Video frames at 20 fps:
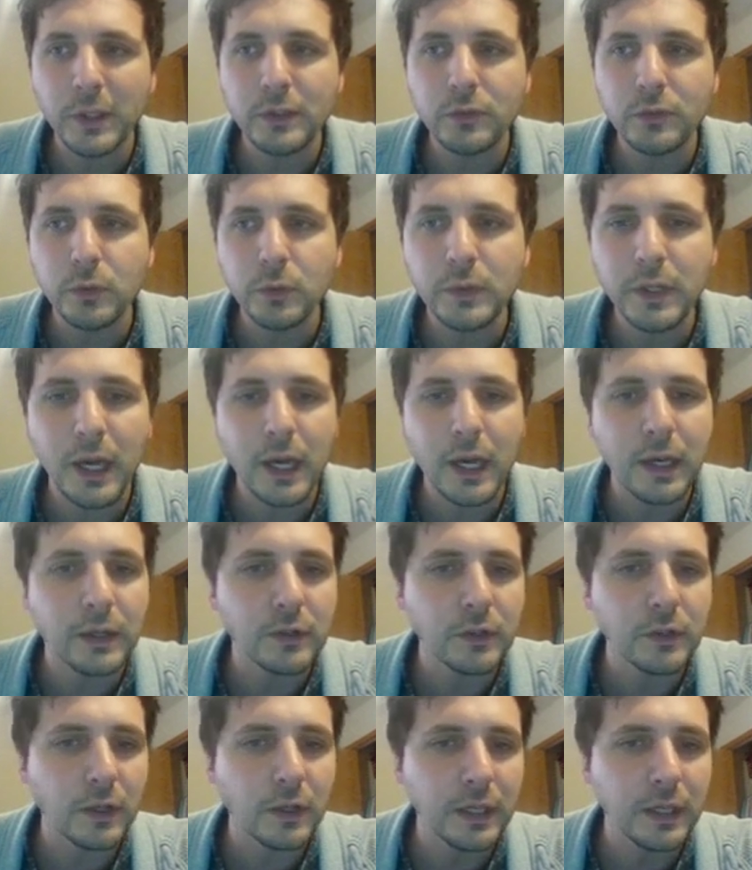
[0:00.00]
We do
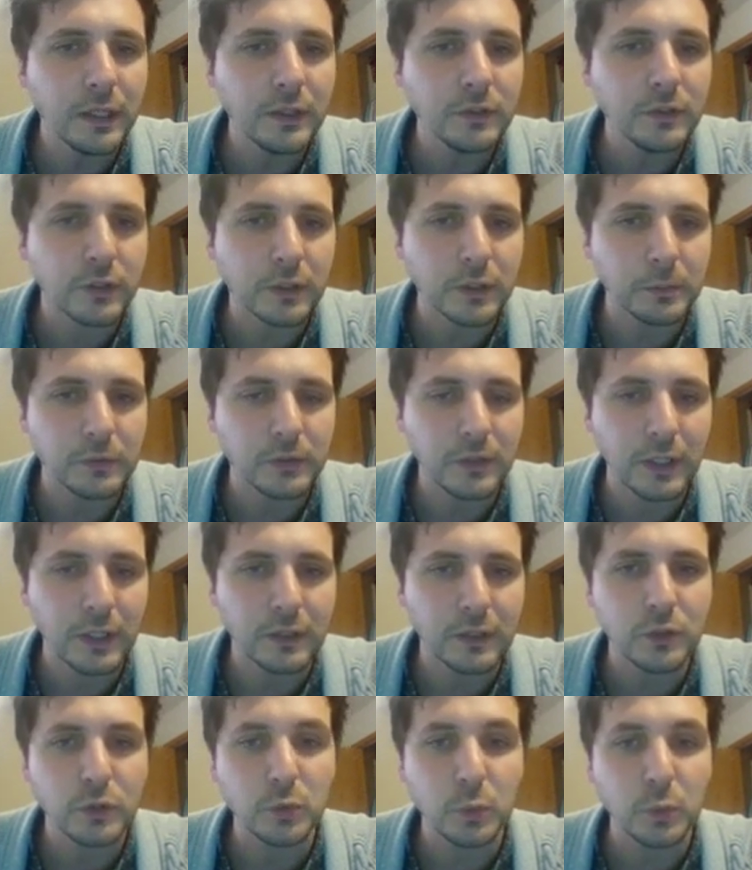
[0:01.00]
not, under any
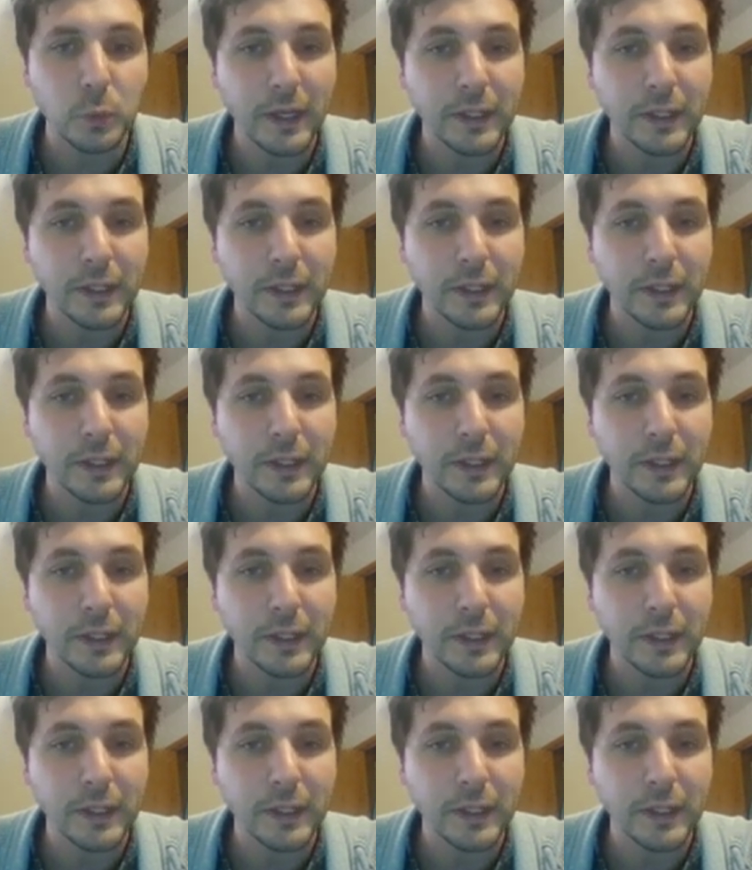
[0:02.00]
circumstances,